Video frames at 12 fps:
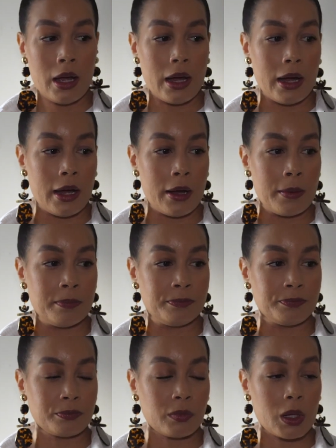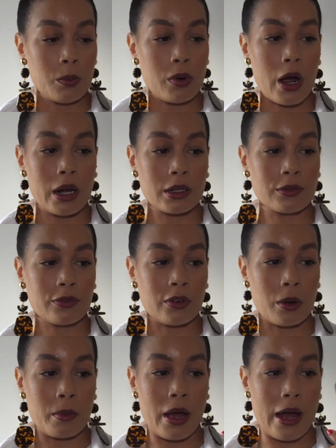product
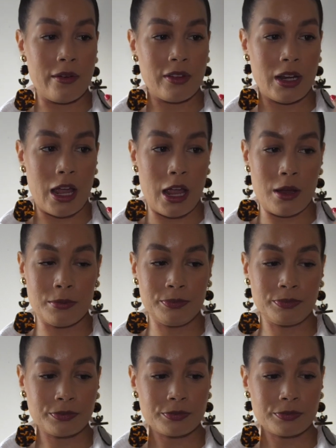from Avene,